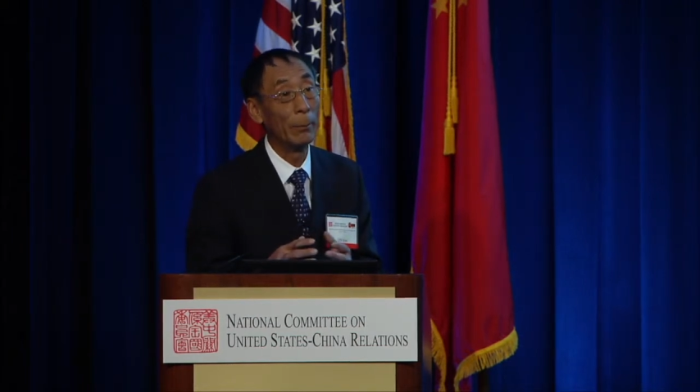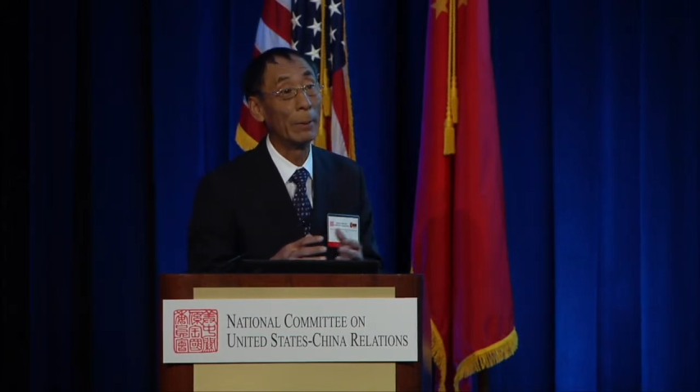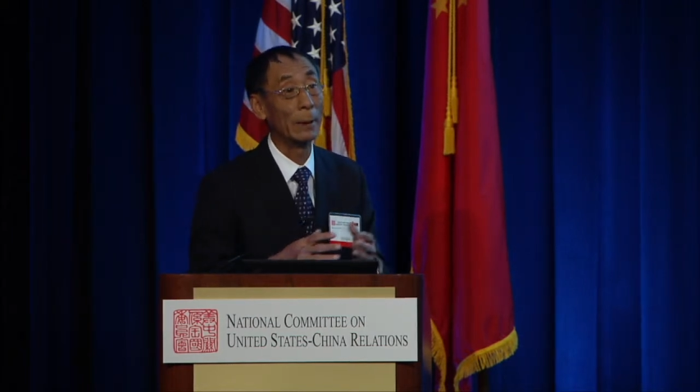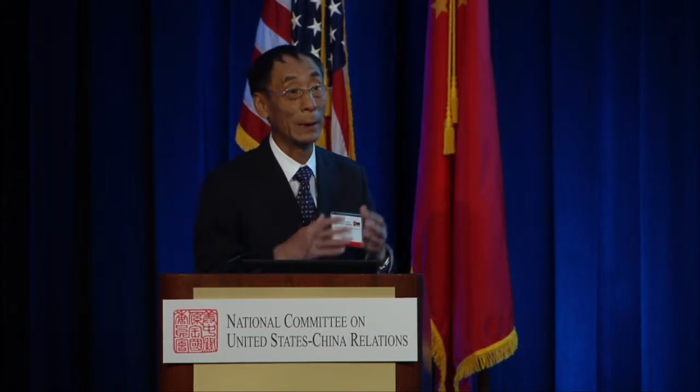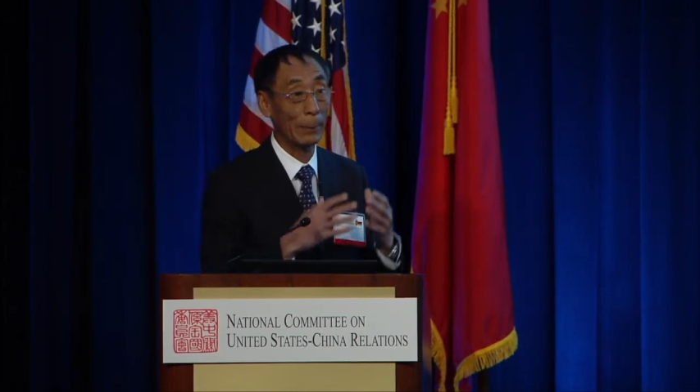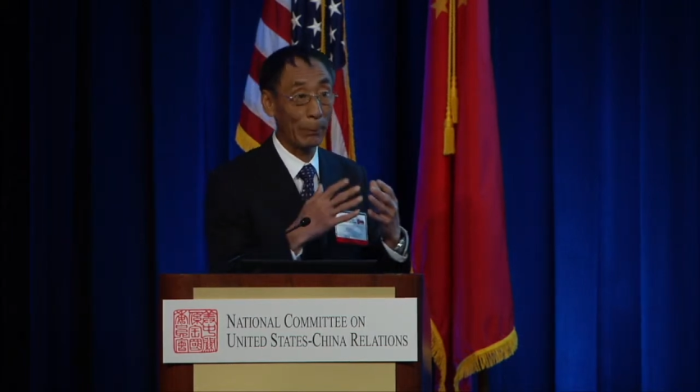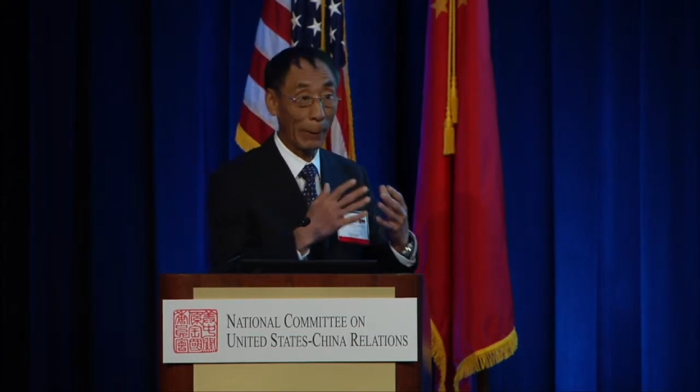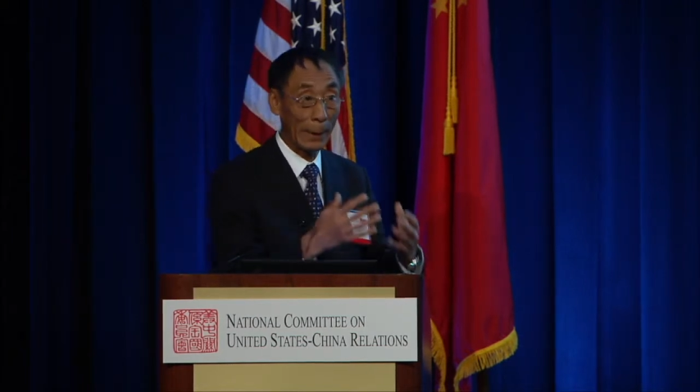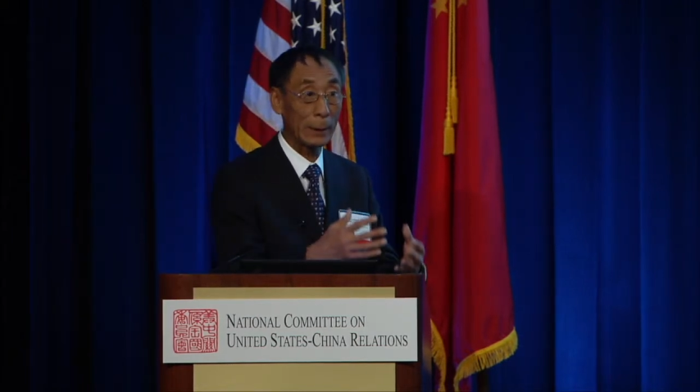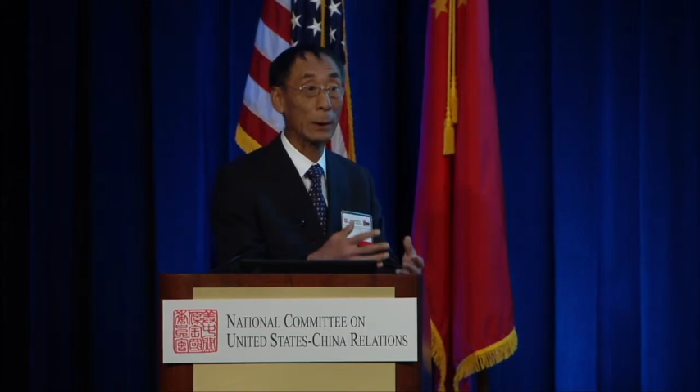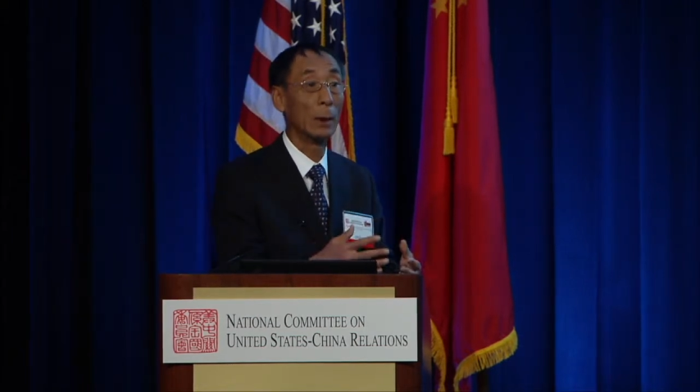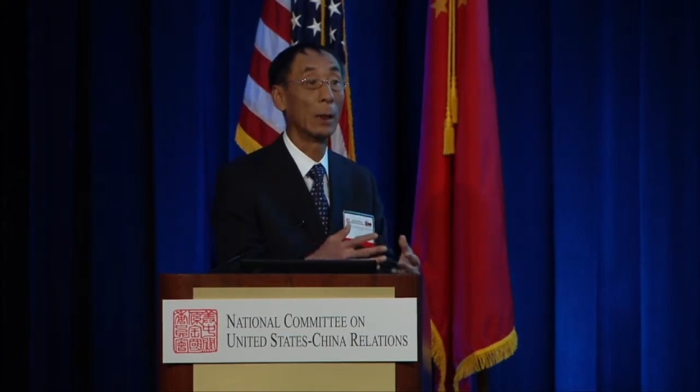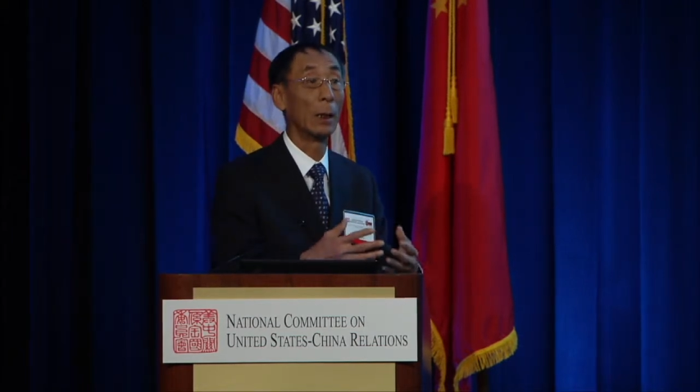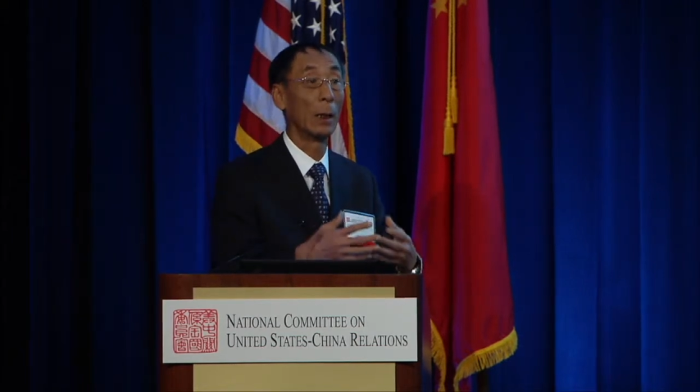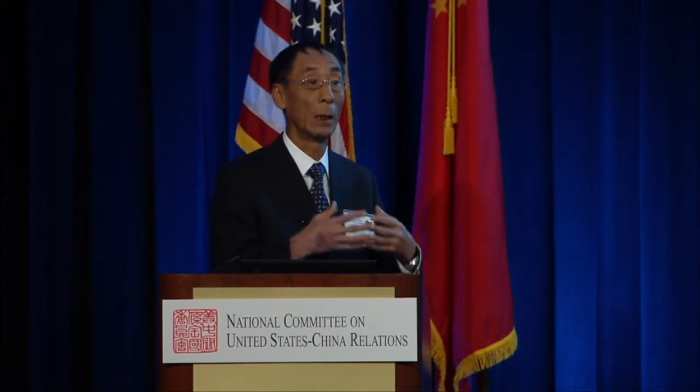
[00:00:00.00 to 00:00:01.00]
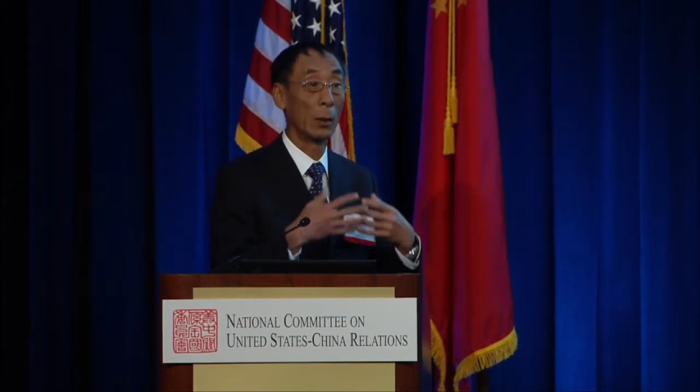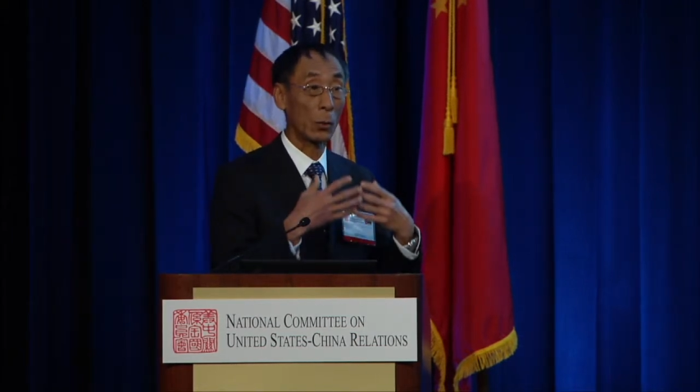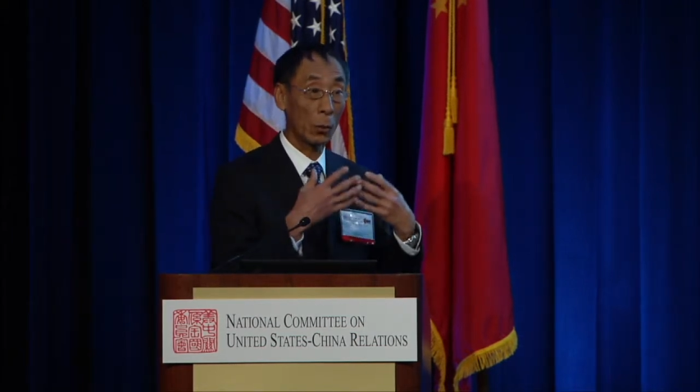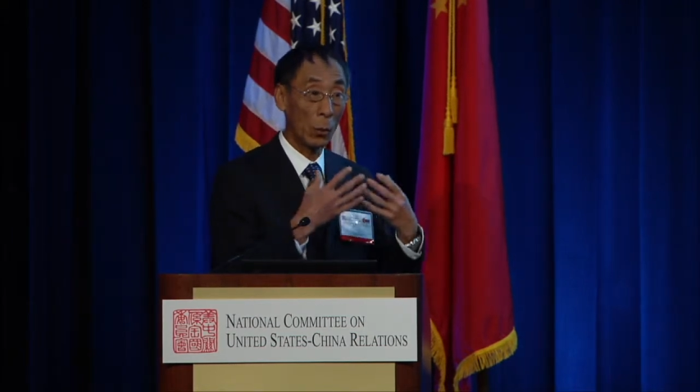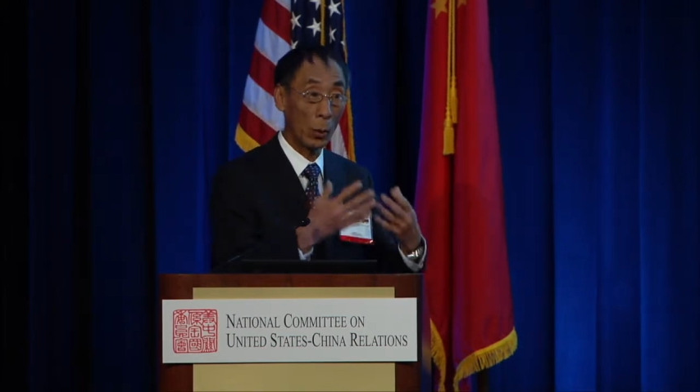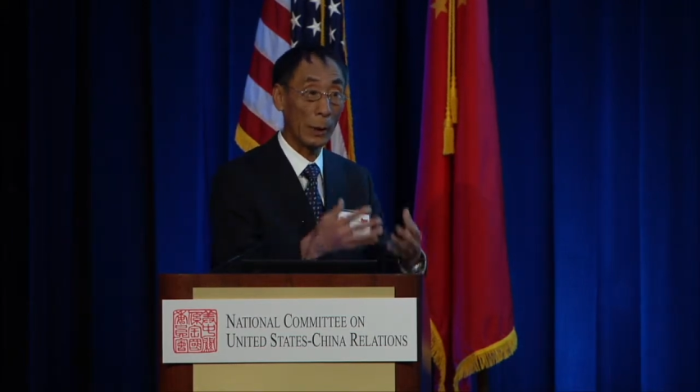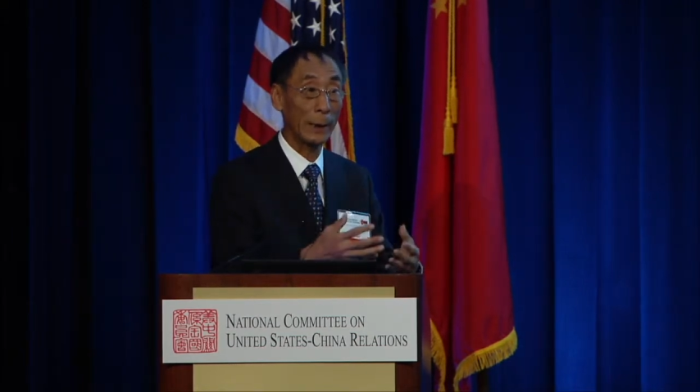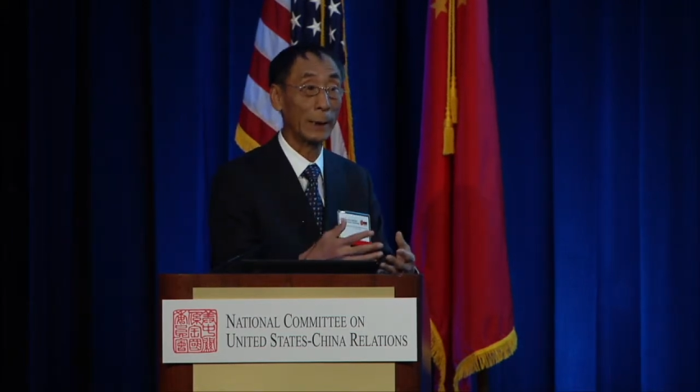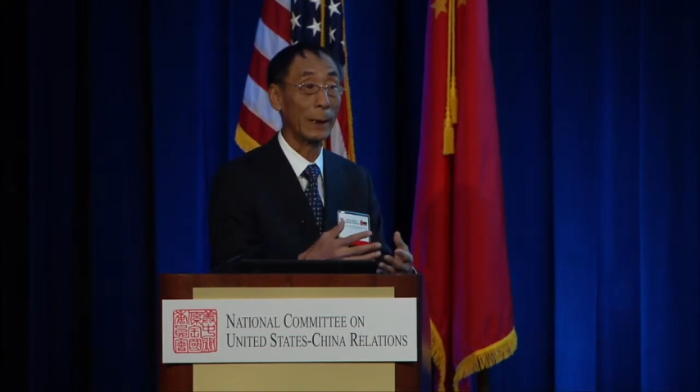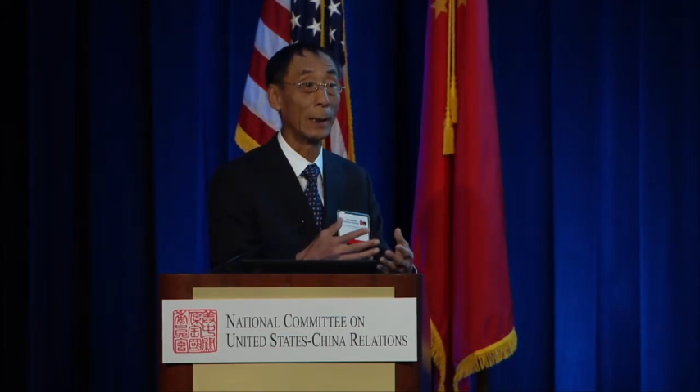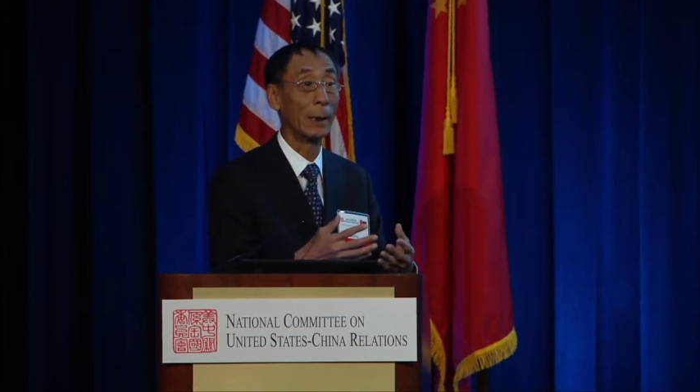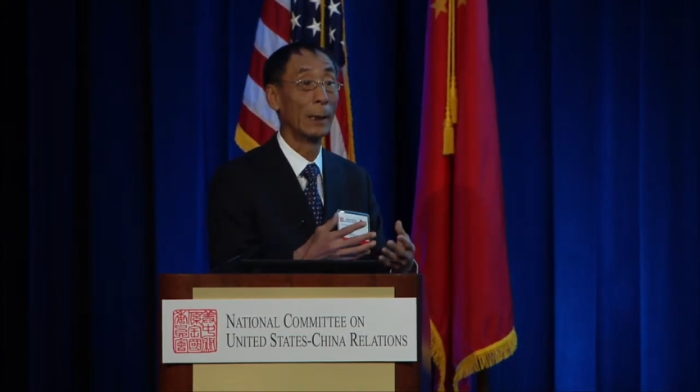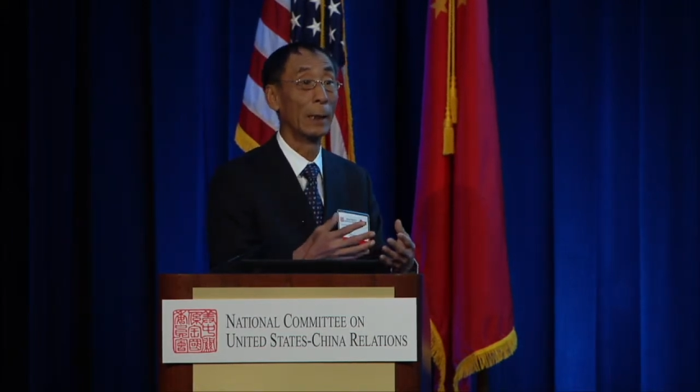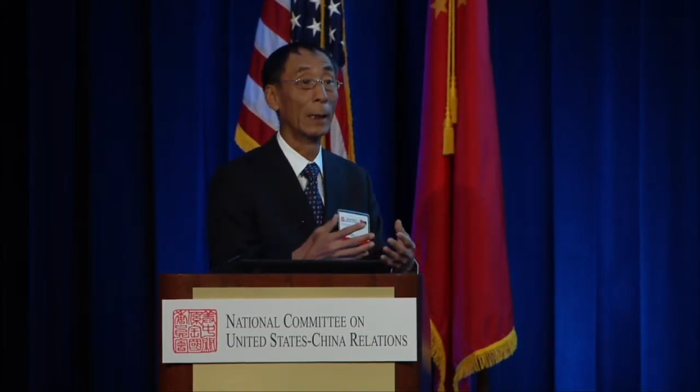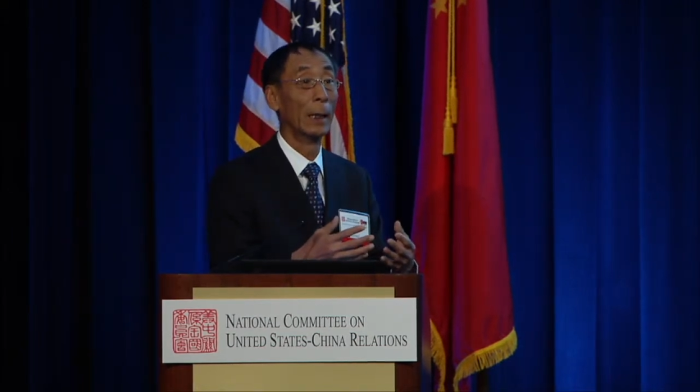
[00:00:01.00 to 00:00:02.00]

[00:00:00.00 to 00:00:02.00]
but a better quality.